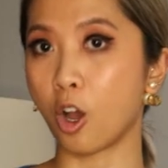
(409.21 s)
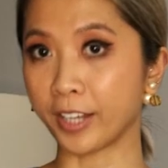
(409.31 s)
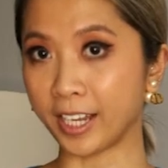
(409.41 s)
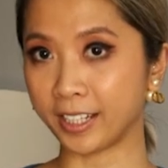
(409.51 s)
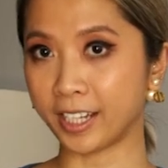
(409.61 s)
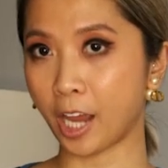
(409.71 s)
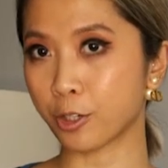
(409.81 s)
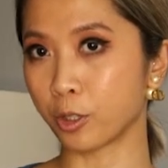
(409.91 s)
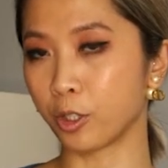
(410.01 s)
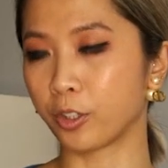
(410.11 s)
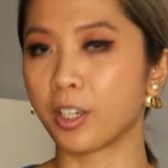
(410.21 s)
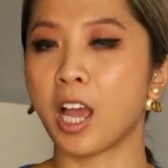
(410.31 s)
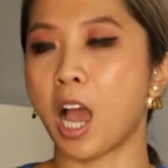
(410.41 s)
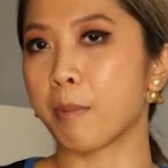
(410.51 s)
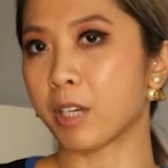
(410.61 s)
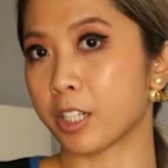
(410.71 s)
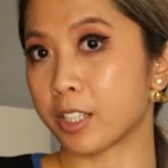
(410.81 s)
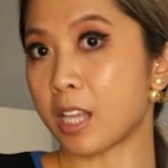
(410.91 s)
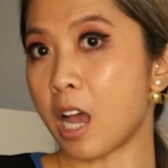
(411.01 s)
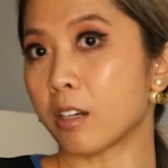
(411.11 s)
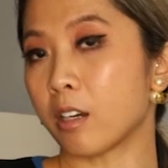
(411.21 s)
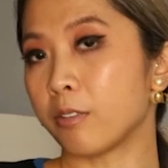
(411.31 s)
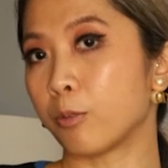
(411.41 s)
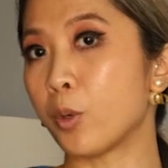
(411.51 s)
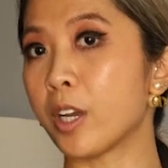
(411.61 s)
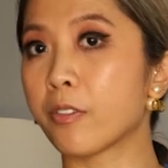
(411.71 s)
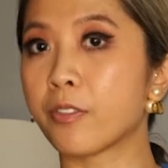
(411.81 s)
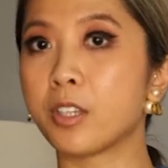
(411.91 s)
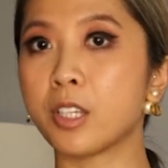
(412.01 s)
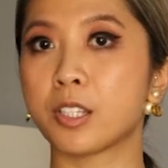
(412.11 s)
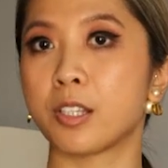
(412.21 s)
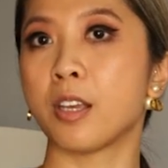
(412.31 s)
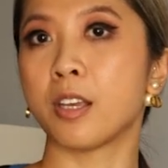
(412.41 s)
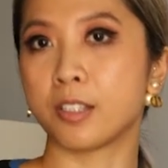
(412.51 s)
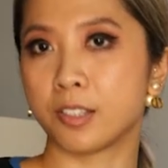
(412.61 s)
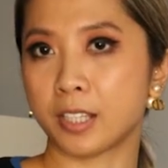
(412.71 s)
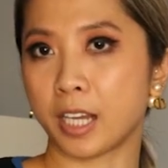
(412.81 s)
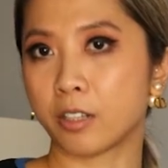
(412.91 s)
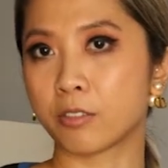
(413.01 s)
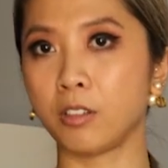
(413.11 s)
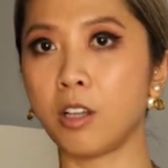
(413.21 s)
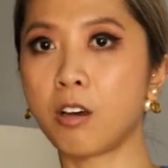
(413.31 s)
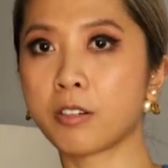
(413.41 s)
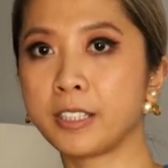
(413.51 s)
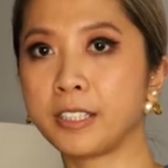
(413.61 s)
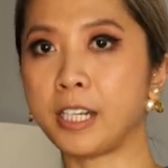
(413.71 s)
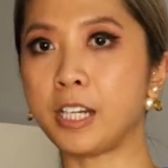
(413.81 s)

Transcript: Okay, casual look. I'm gonna start off with this Saint Laurent